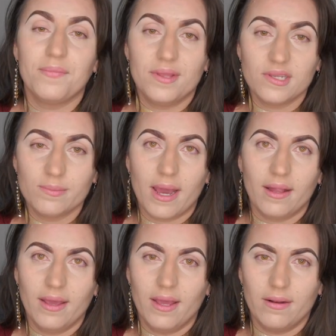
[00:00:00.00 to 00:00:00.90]
this
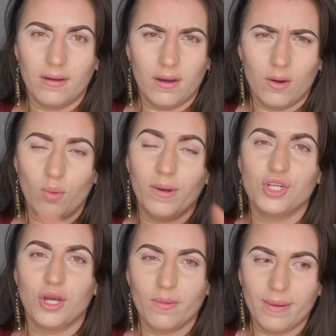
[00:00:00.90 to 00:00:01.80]
palette and a whole bunch
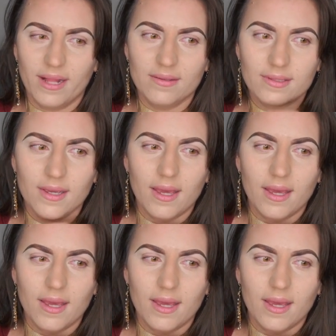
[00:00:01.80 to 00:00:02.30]
of other palettes,